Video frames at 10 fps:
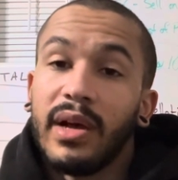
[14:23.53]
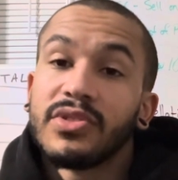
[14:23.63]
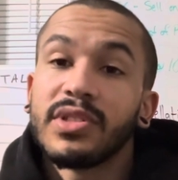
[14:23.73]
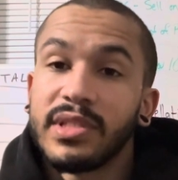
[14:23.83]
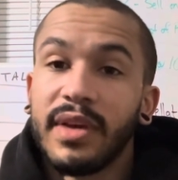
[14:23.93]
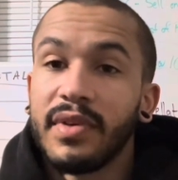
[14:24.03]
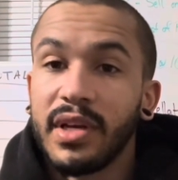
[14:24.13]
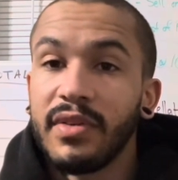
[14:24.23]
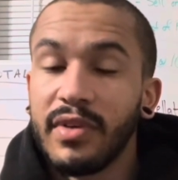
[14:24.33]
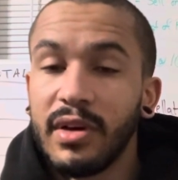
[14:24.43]
just never
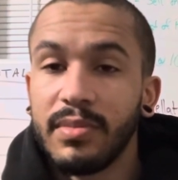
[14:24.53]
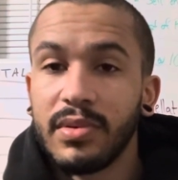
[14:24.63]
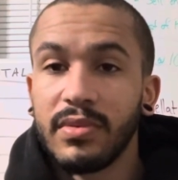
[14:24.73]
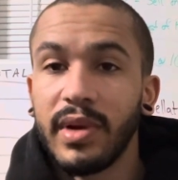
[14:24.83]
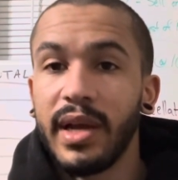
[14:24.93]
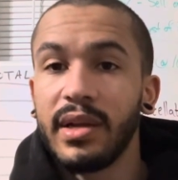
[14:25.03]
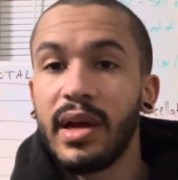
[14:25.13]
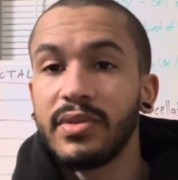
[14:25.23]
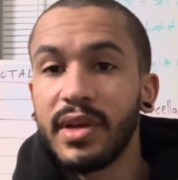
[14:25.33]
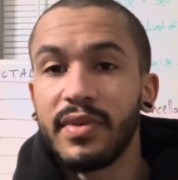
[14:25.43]
give up, right?
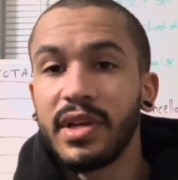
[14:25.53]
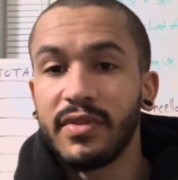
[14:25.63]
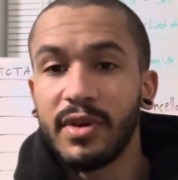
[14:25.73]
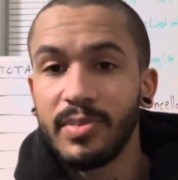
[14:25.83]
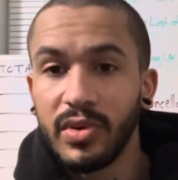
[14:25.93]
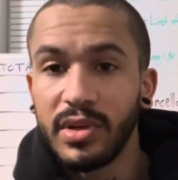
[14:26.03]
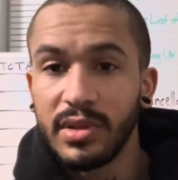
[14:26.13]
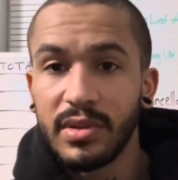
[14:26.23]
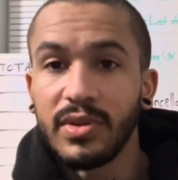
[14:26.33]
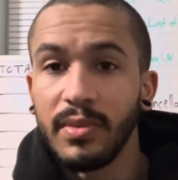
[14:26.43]
I'll never give up on
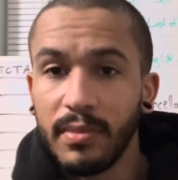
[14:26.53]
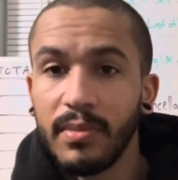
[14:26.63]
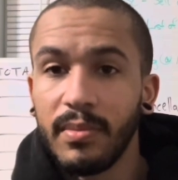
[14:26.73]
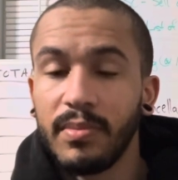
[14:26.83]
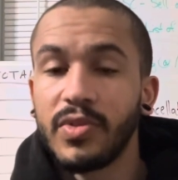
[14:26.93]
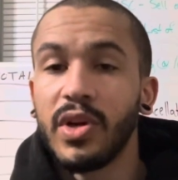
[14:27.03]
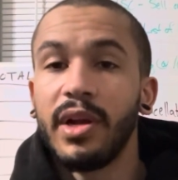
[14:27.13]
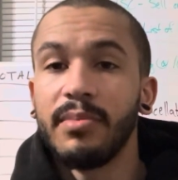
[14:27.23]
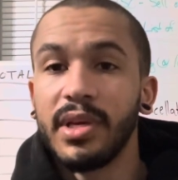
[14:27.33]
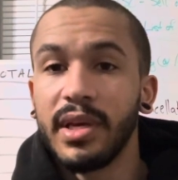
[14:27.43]
trying
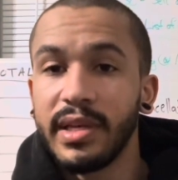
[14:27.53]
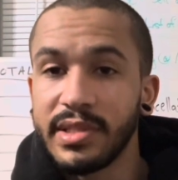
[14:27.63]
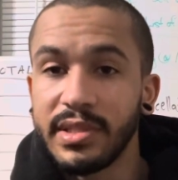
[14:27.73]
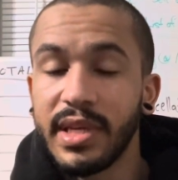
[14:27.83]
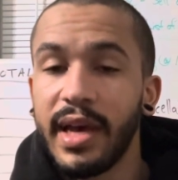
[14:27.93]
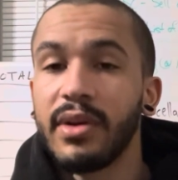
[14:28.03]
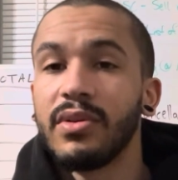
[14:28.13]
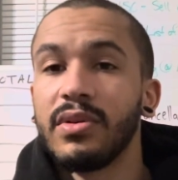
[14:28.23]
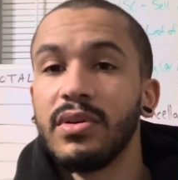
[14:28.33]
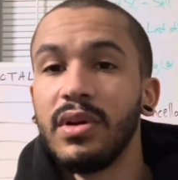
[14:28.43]
to be as
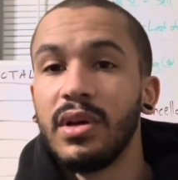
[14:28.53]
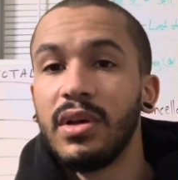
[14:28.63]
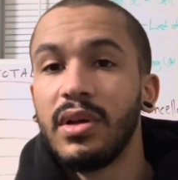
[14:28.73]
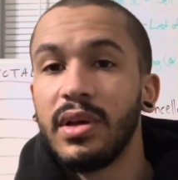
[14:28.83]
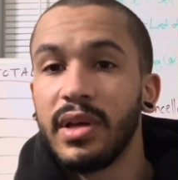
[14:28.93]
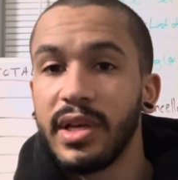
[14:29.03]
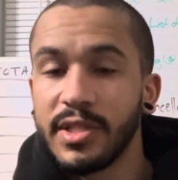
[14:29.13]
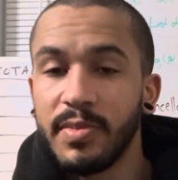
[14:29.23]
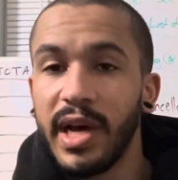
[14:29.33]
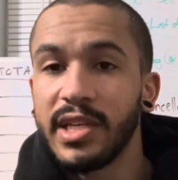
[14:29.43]
integral as
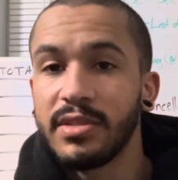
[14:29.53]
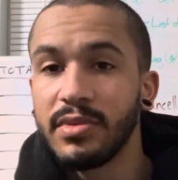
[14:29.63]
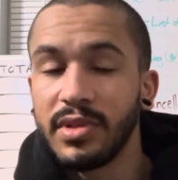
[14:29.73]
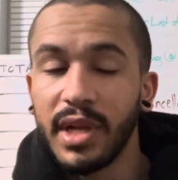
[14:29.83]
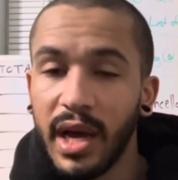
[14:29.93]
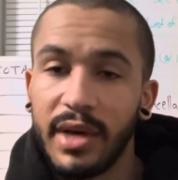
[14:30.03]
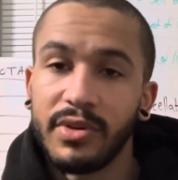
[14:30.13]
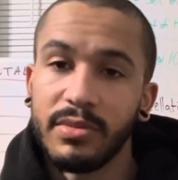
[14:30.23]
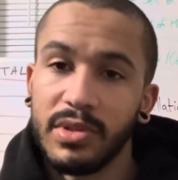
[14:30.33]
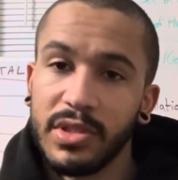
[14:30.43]
possible and
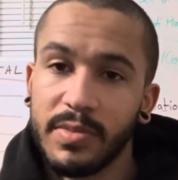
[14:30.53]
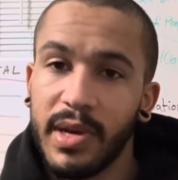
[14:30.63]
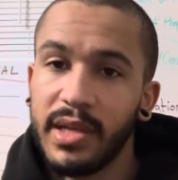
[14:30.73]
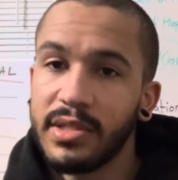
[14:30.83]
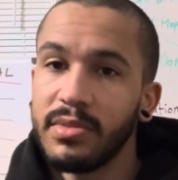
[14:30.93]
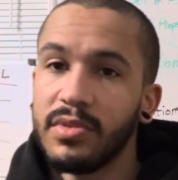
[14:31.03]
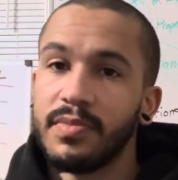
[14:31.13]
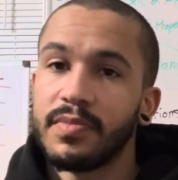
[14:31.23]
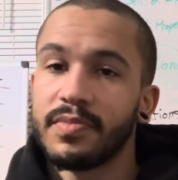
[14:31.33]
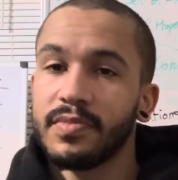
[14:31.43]
honorable as possible.
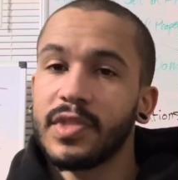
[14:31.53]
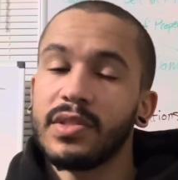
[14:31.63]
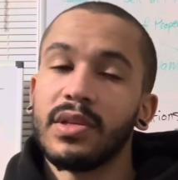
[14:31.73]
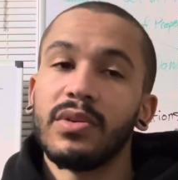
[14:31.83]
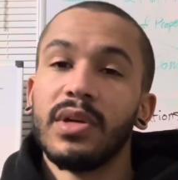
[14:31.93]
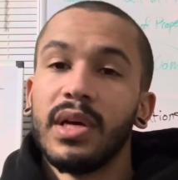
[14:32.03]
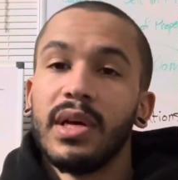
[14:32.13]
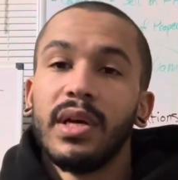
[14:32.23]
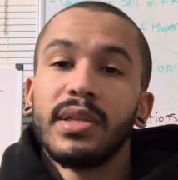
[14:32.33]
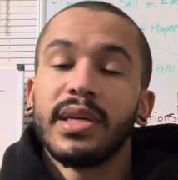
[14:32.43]
So
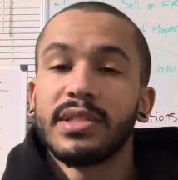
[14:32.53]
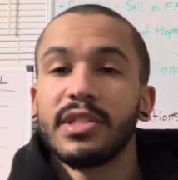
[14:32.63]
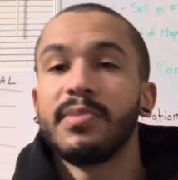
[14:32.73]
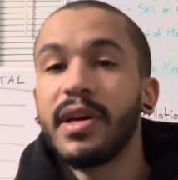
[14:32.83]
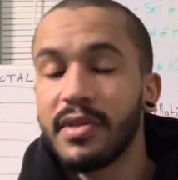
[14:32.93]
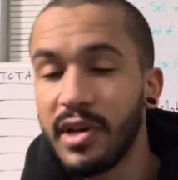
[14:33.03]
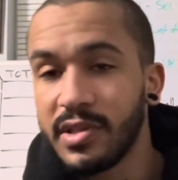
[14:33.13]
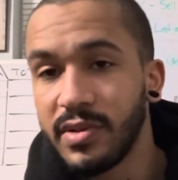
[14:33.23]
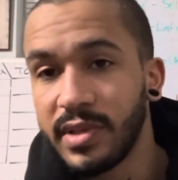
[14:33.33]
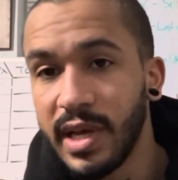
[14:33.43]
that's just my thoughts
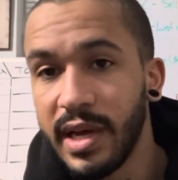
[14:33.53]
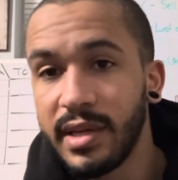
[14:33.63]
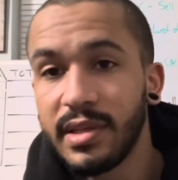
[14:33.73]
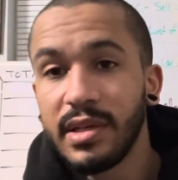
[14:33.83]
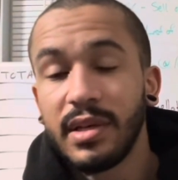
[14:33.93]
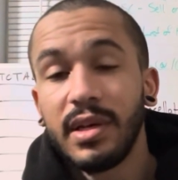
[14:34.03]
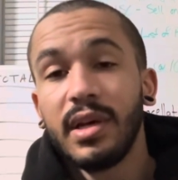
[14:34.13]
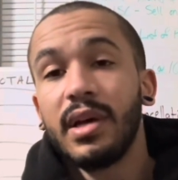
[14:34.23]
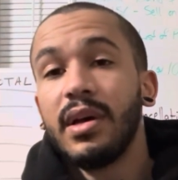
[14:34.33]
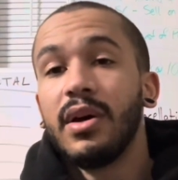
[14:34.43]
on that,
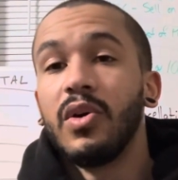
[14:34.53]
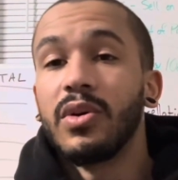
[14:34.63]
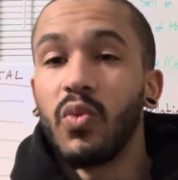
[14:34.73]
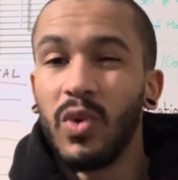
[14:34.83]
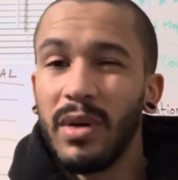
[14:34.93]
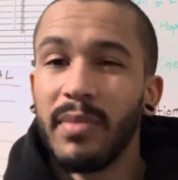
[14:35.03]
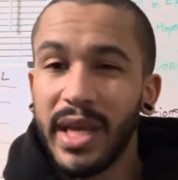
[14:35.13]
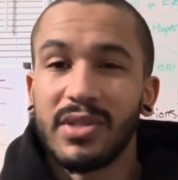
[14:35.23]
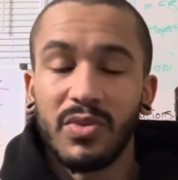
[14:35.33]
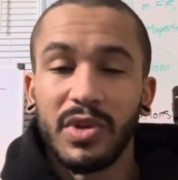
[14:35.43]
on what
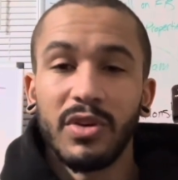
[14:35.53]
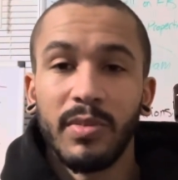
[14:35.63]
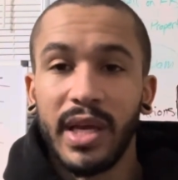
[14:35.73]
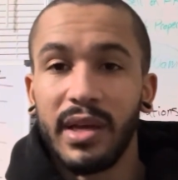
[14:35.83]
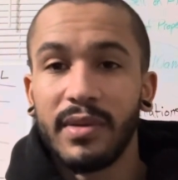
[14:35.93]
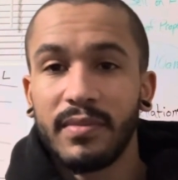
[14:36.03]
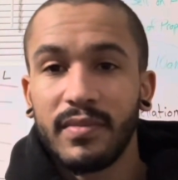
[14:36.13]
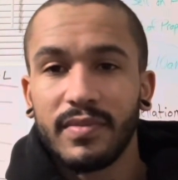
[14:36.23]
makes a real man.